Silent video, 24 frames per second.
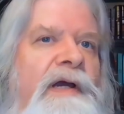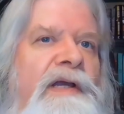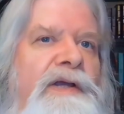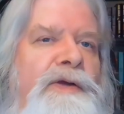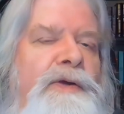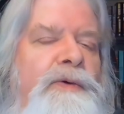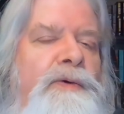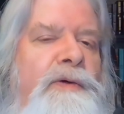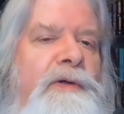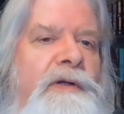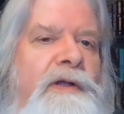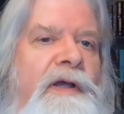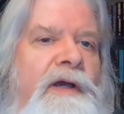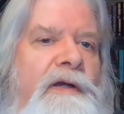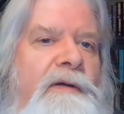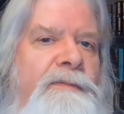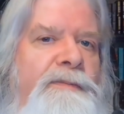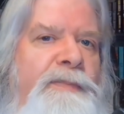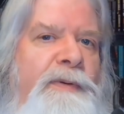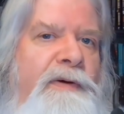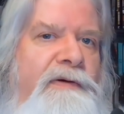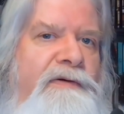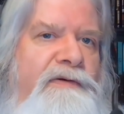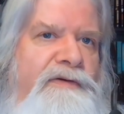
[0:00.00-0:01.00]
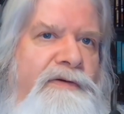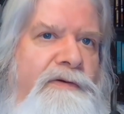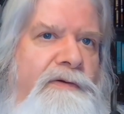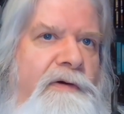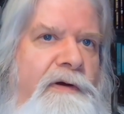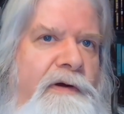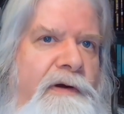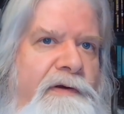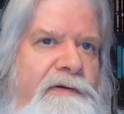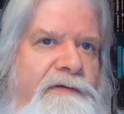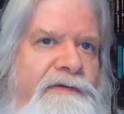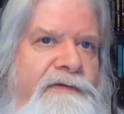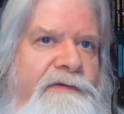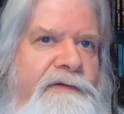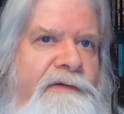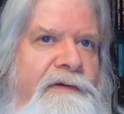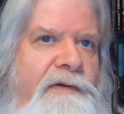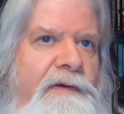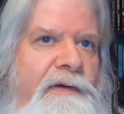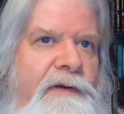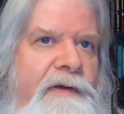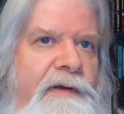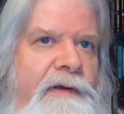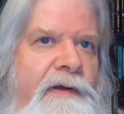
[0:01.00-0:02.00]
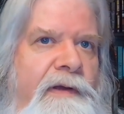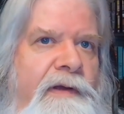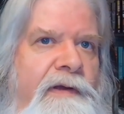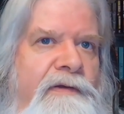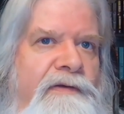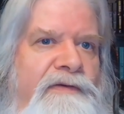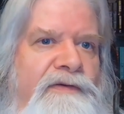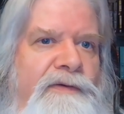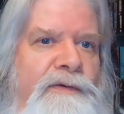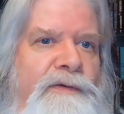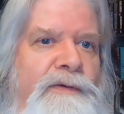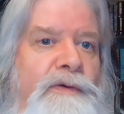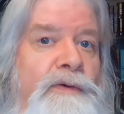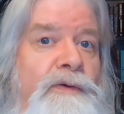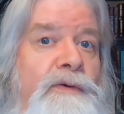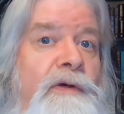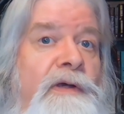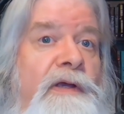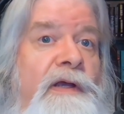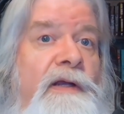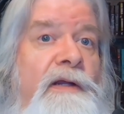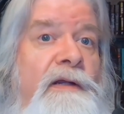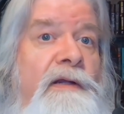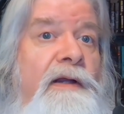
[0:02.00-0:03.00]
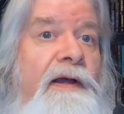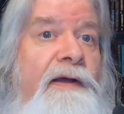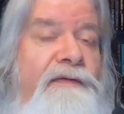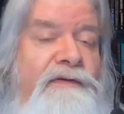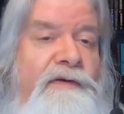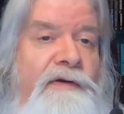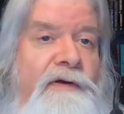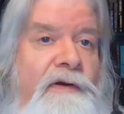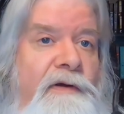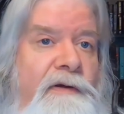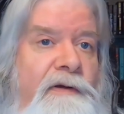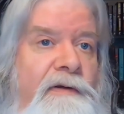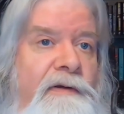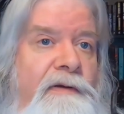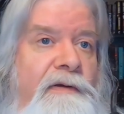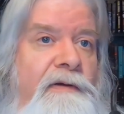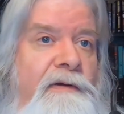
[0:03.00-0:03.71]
you could get a barge across. So you could get livestock